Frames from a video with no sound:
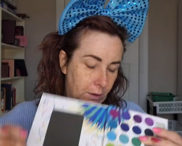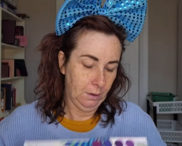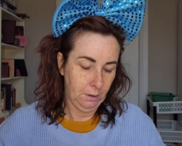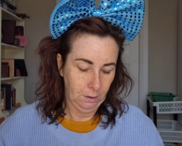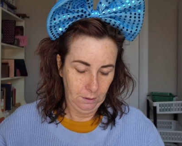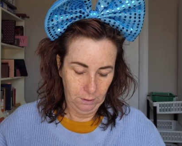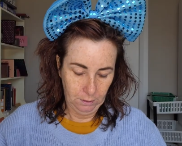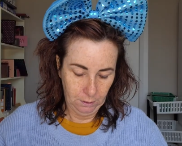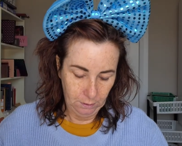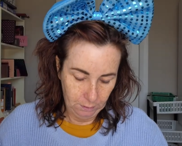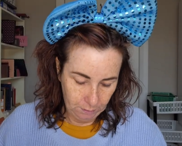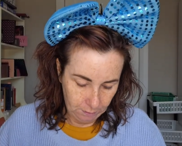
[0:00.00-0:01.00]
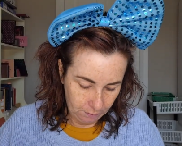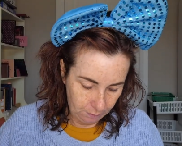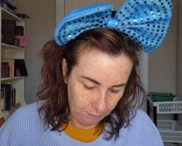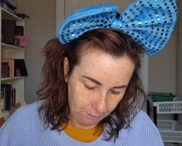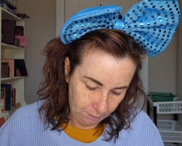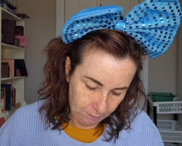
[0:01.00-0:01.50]

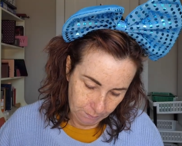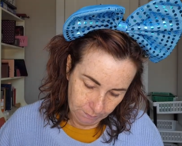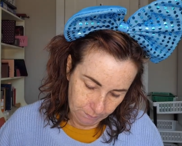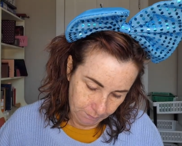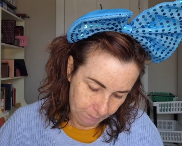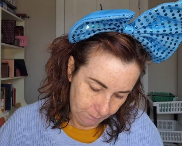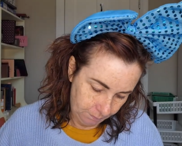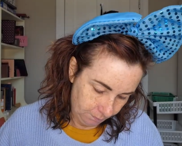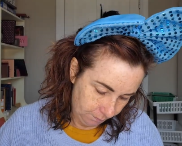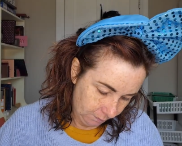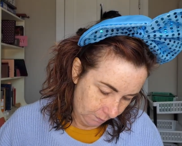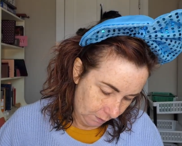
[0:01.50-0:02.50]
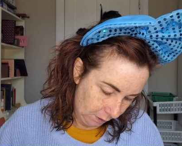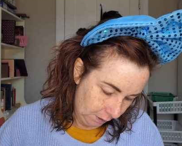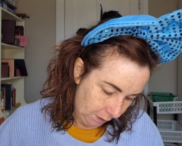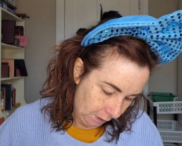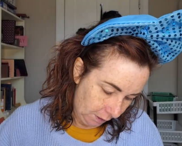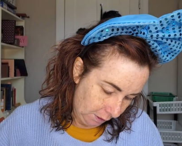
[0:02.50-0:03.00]

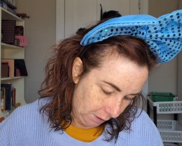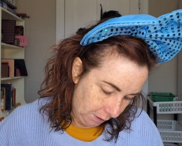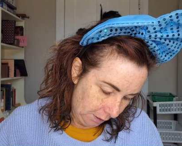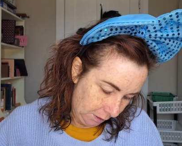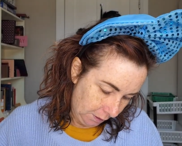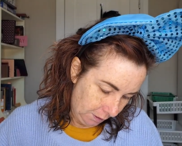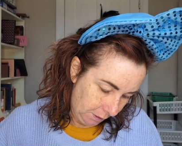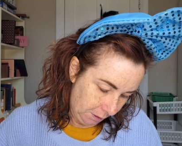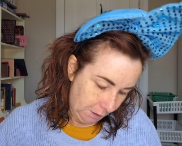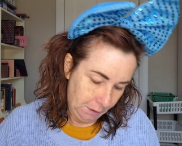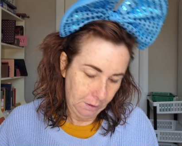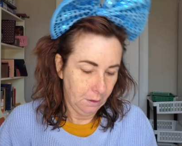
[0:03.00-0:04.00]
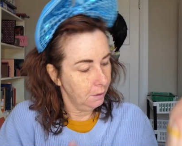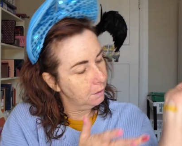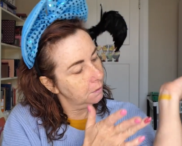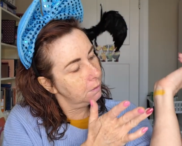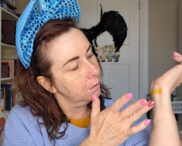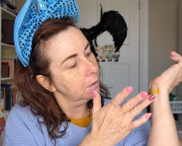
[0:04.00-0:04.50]

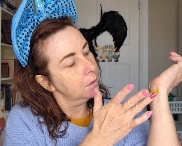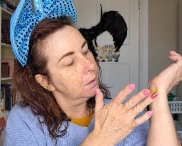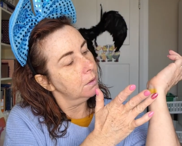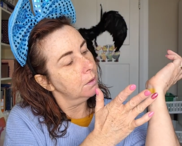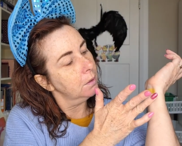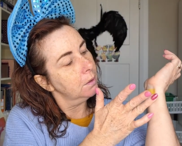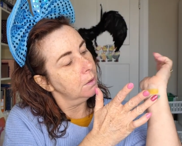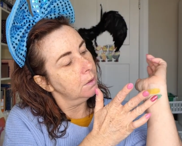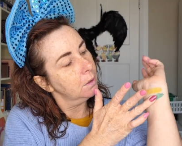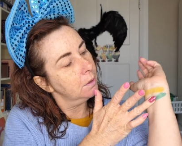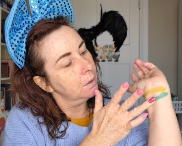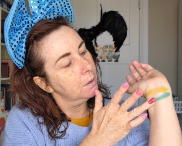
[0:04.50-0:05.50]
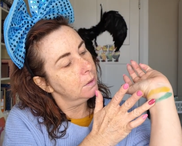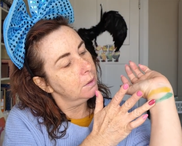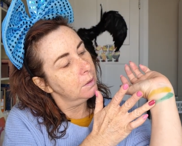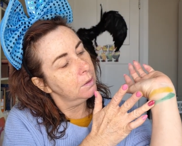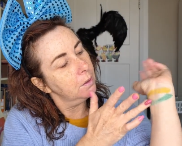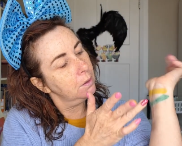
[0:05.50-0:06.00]

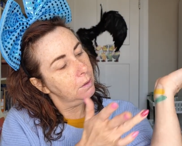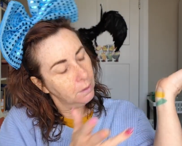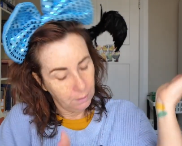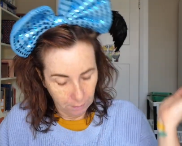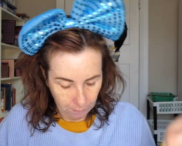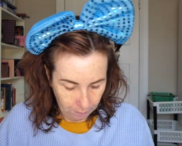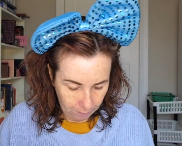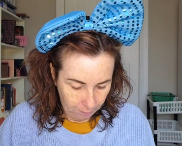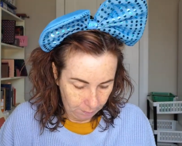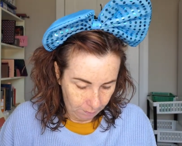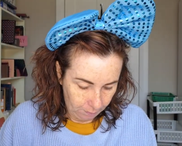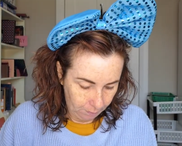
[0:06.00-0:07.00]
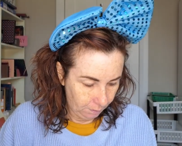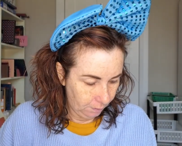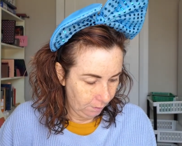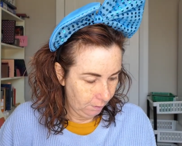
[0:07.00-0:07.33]
[no speech]